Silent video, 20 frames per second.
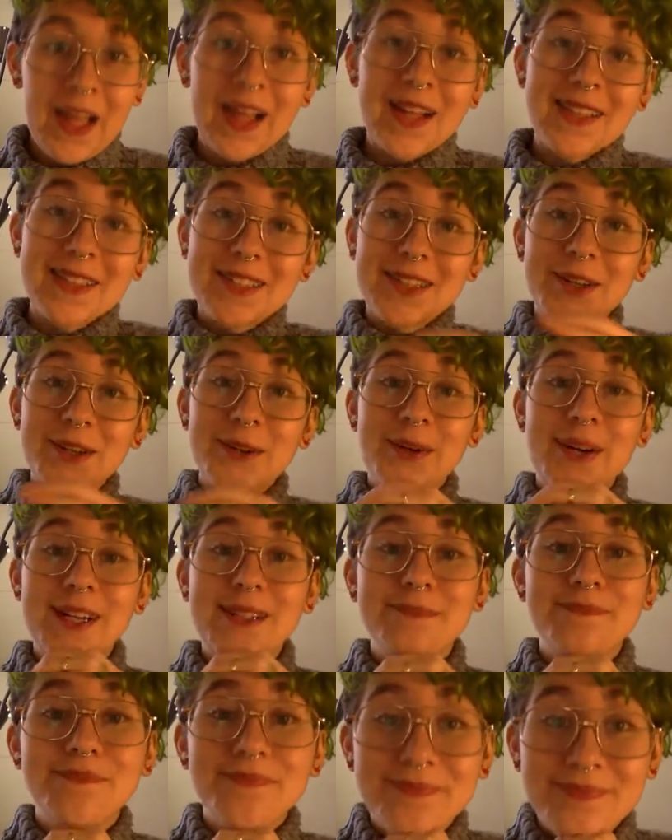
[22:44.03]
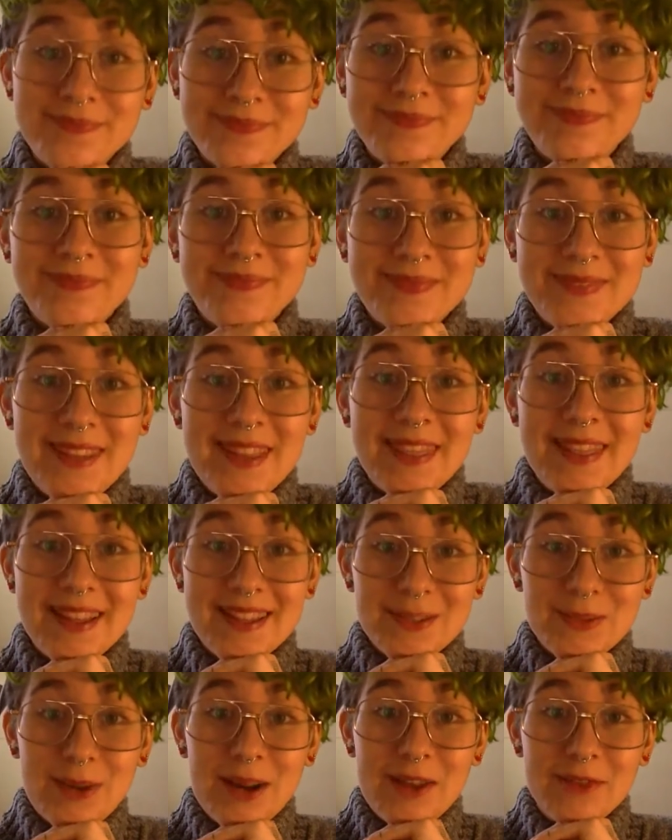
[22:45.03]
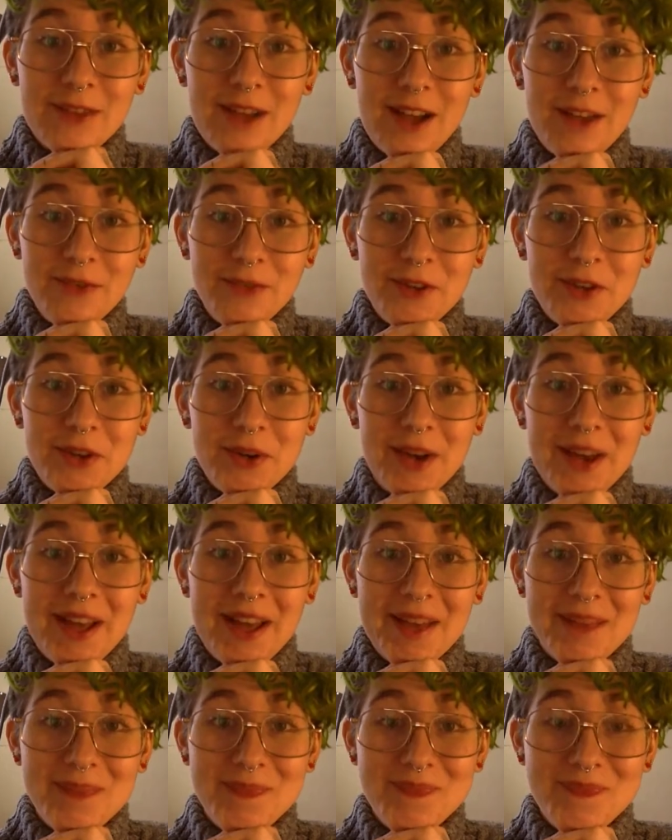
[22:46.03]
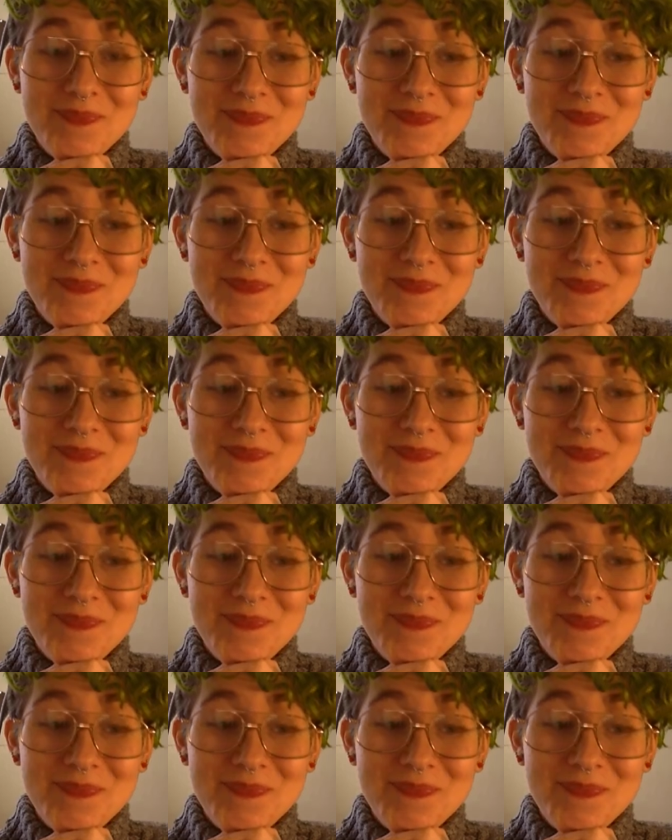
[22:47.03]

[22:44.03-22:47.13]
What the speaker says: And so, that's what I've got for you today.